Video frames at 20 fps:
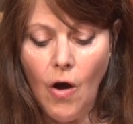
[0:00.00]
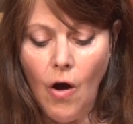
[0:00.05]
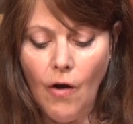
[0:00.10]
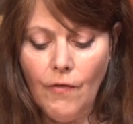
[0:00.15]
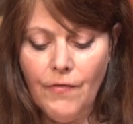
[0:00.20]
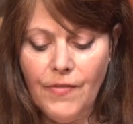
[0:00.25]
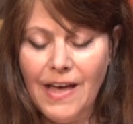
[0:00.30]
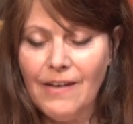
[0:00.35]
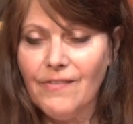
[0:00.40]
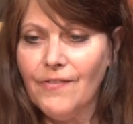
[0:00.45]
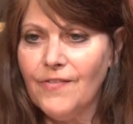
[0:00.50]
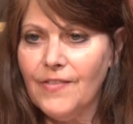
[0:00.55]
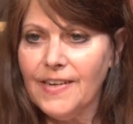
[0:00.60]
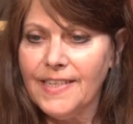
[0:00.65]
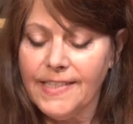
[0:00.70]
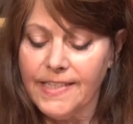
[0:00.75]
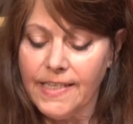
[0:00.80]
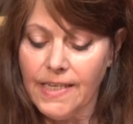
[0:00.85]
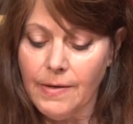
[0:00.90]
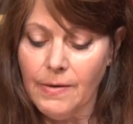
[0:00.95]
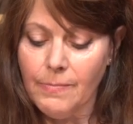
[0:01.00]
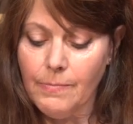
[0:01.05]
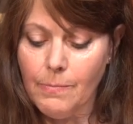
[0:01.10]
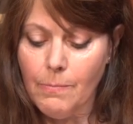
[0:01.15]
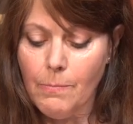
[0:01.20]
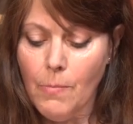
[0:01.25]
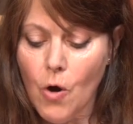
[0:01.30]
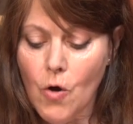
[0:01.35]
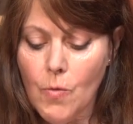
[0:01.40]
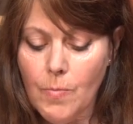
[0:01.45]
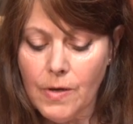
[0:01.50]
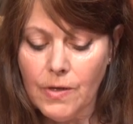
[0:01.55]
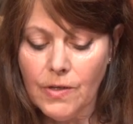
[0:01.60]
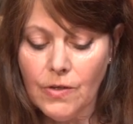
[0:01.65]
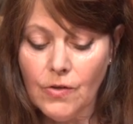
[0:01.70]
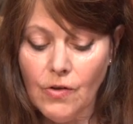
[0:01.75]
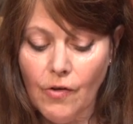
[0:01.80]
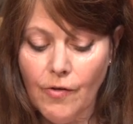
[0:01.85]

of that fleeting moment